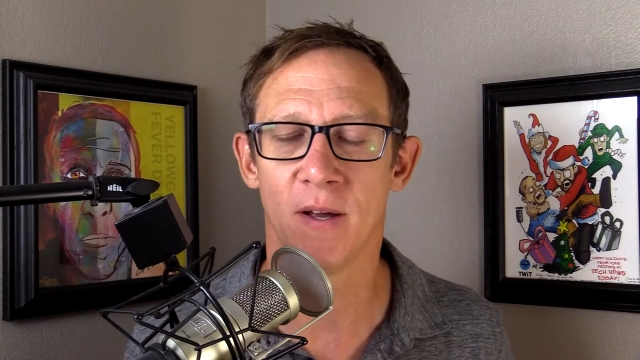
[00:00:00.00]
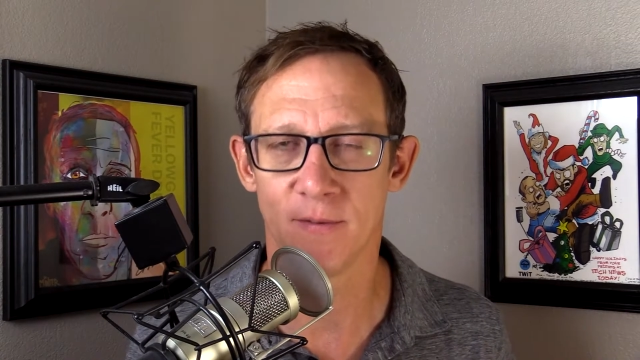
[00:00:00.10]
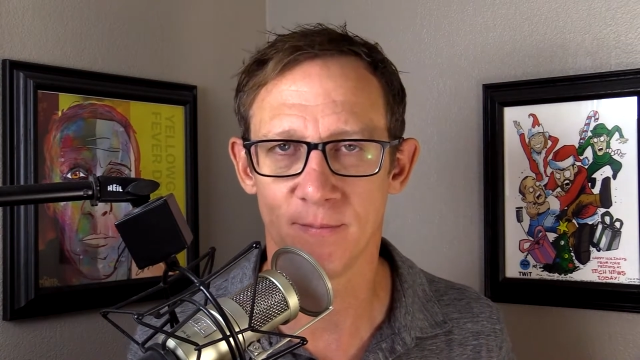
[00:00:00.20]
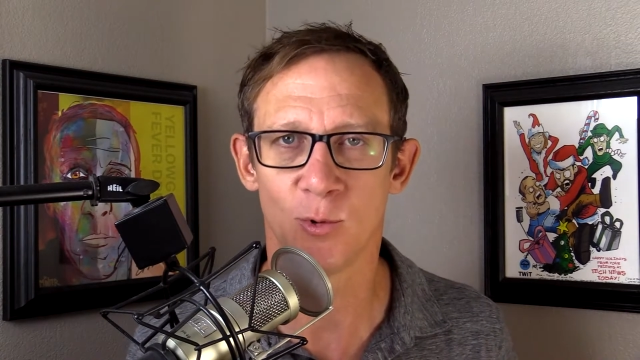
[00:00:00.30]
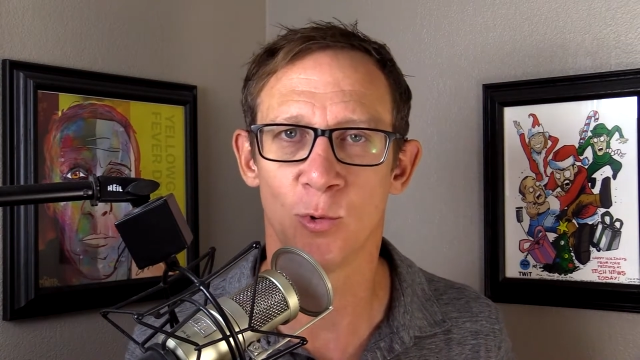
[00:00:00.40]

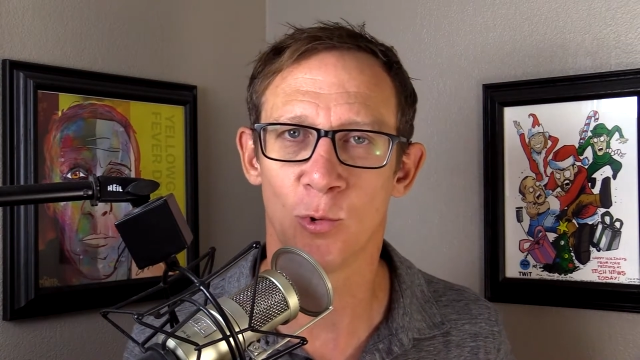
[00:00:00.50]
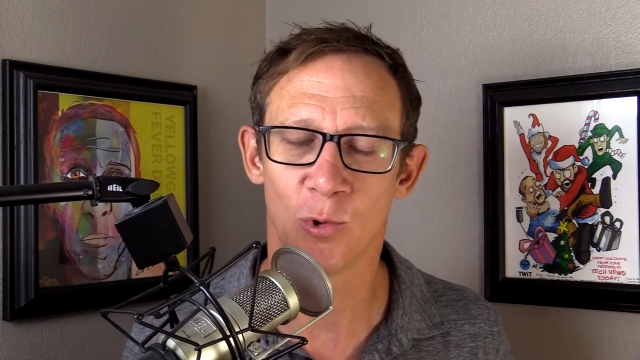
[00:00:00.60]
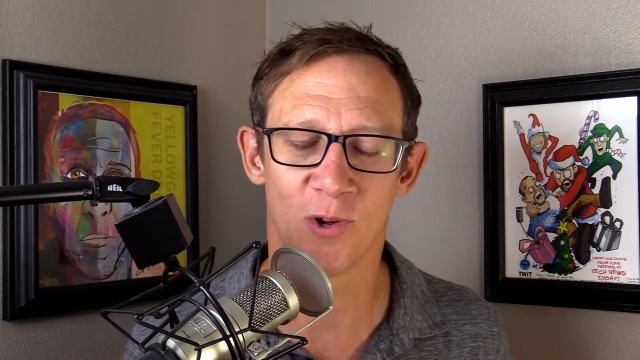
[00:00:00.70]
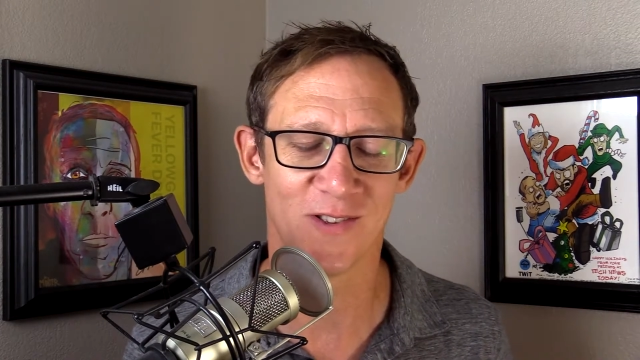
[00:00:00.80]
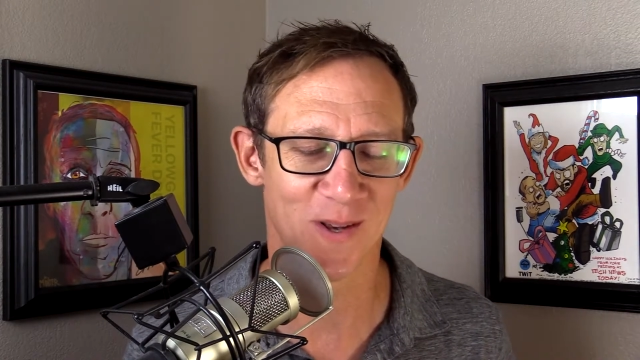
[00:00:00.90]
but
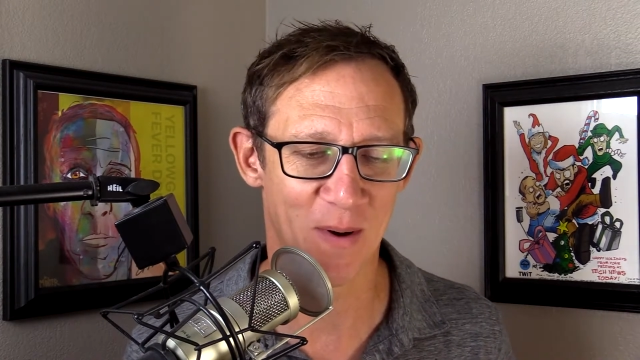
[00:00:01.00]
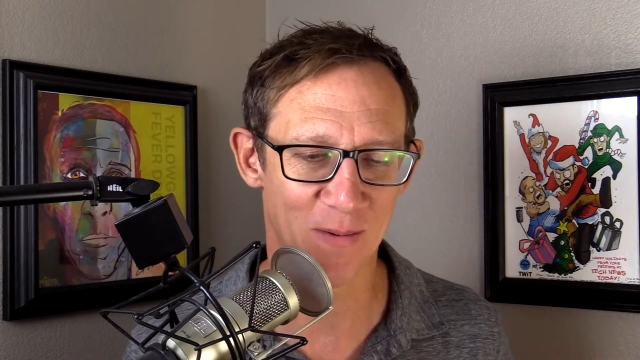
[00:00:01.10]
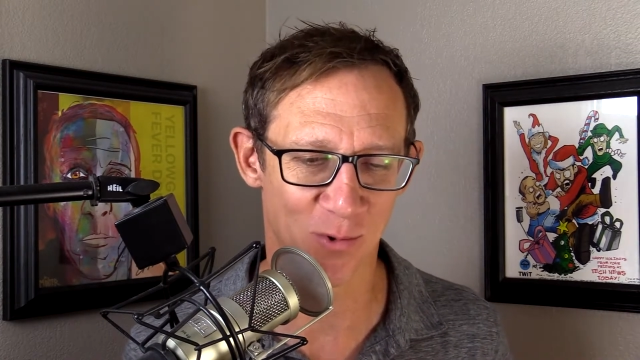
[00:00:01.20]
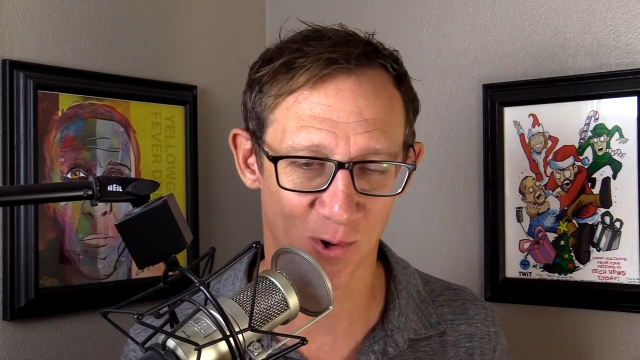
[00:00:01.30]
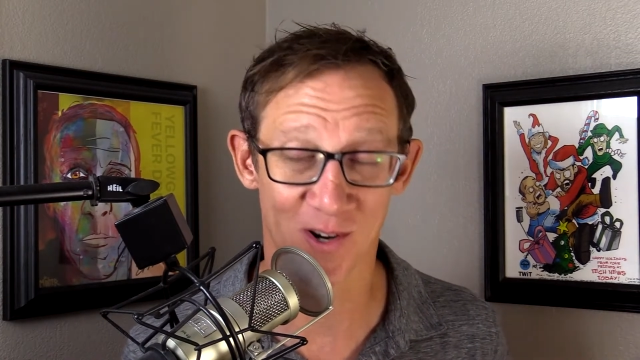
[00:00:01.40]
Google can
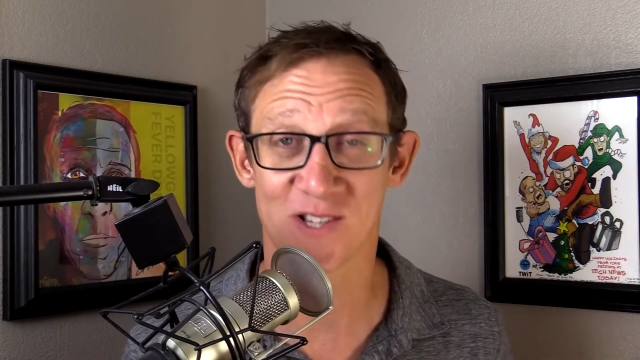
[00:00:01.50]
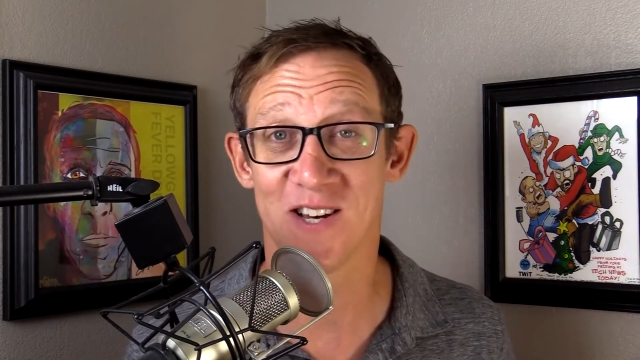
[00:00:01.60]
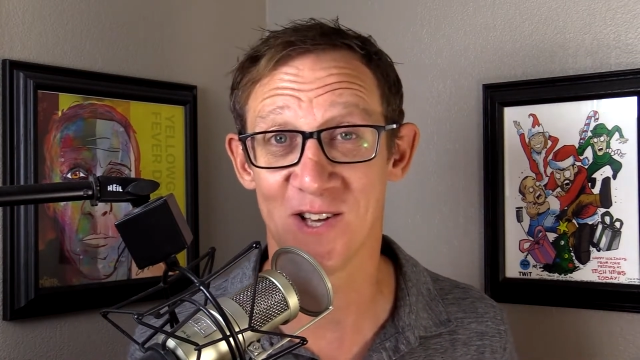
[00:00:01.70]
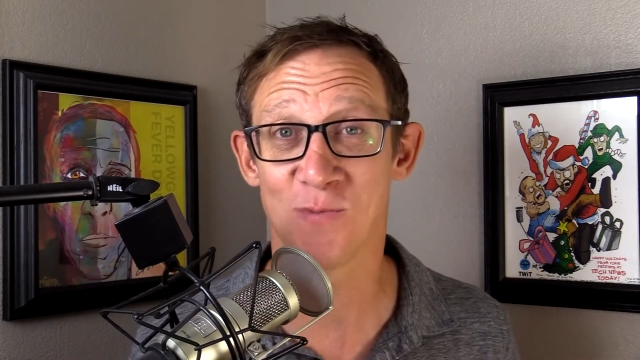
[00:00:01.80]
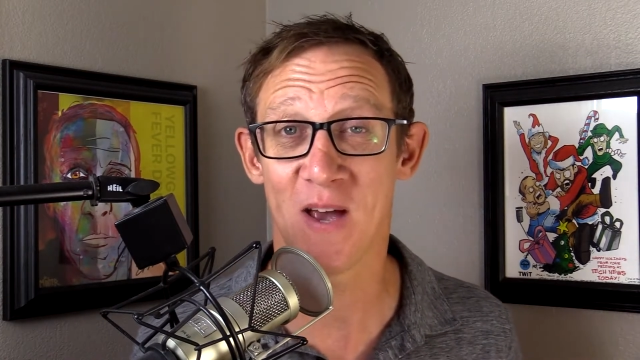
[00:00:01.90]
sometimes work at a
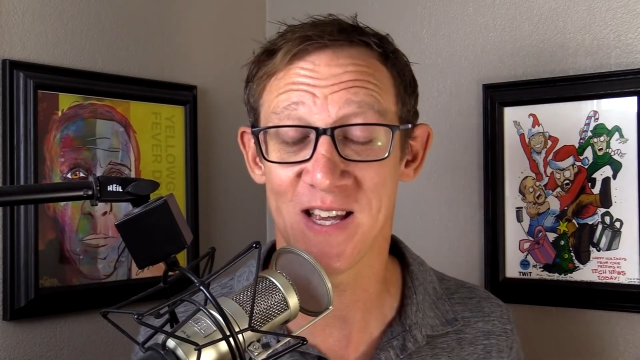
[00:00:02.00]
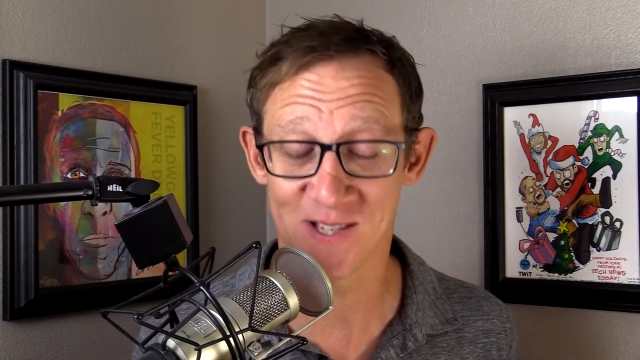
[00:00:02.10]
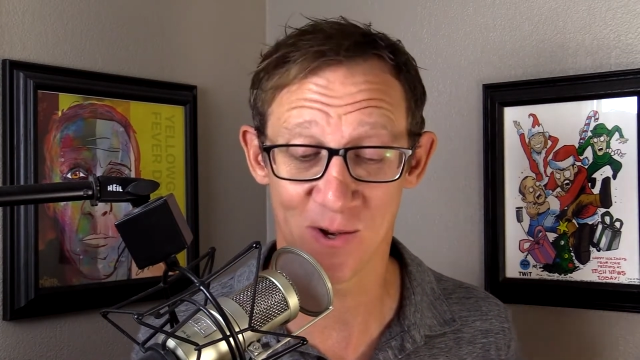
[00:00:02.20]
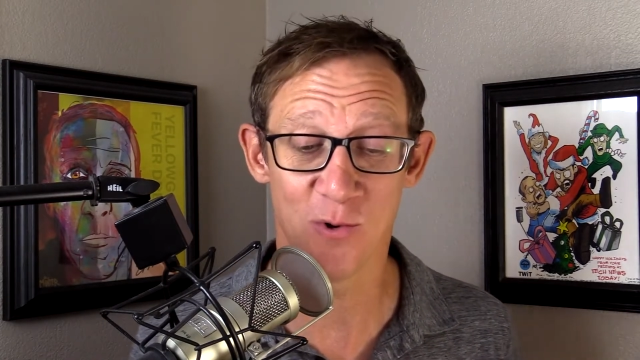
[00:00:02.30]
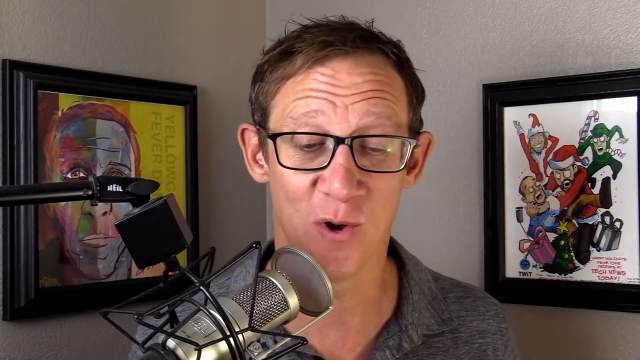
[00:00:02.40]
snail's
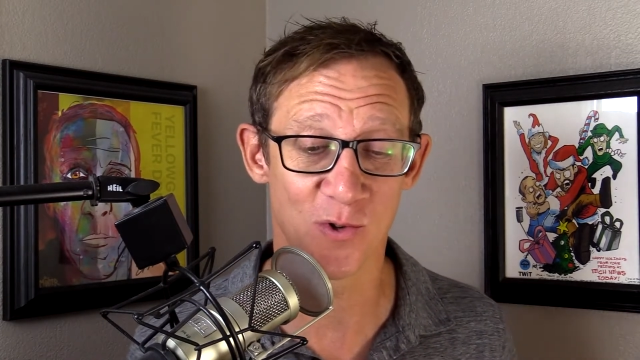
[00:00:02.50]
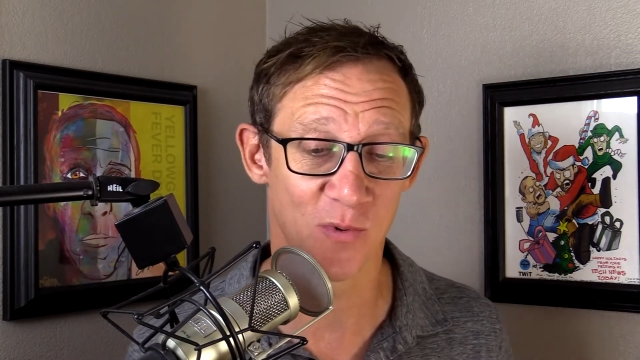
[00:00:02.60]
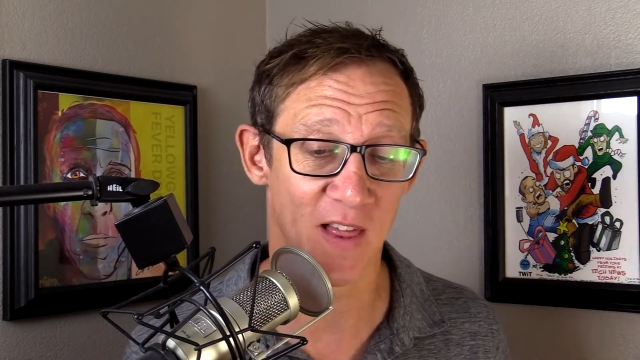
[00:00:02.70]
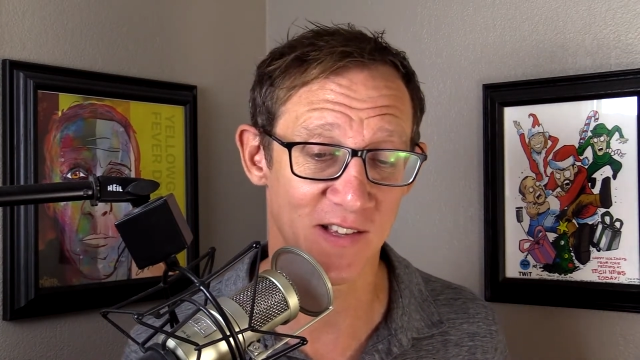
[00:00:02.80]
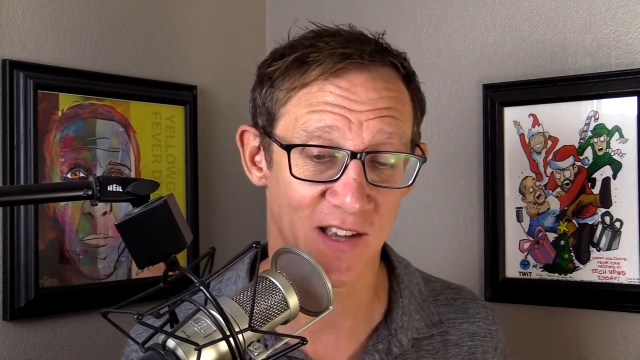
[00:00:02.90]
pace, so who
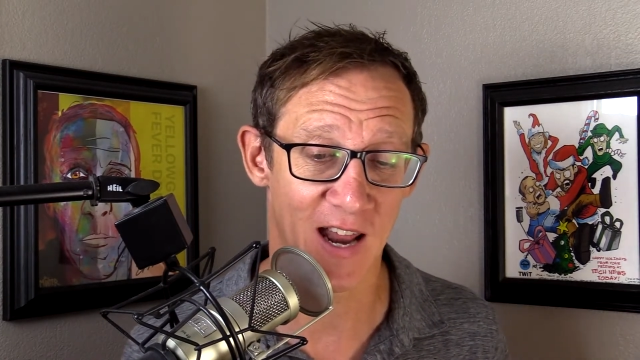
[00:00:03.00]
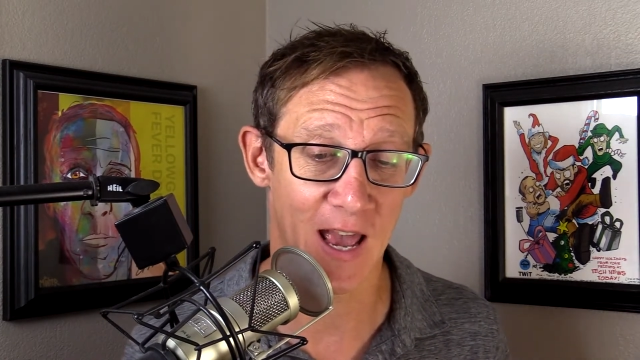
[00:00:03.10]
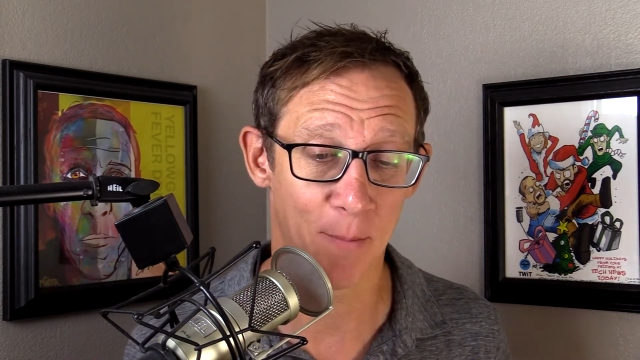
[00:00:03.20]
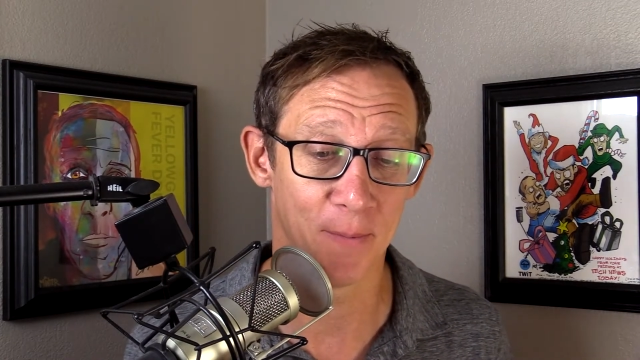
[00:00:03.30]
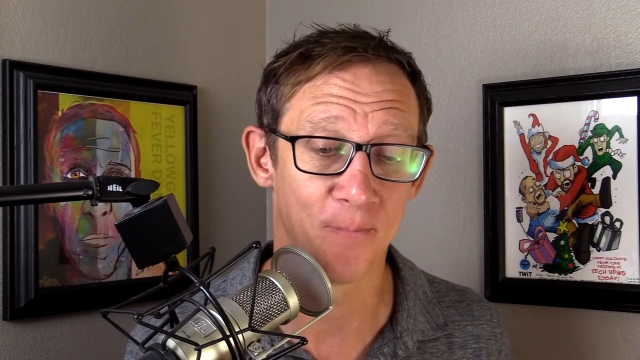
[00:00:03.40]
knows when that's going to
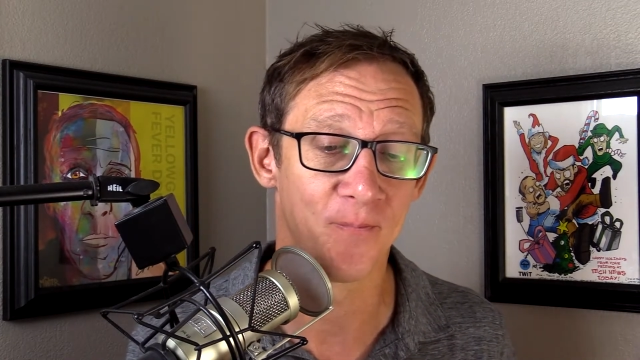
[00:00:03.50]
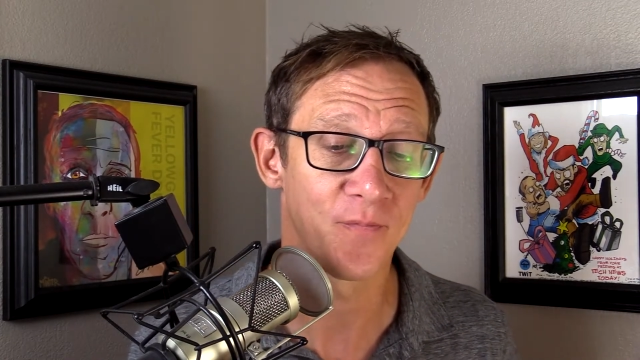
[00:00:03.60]
happen.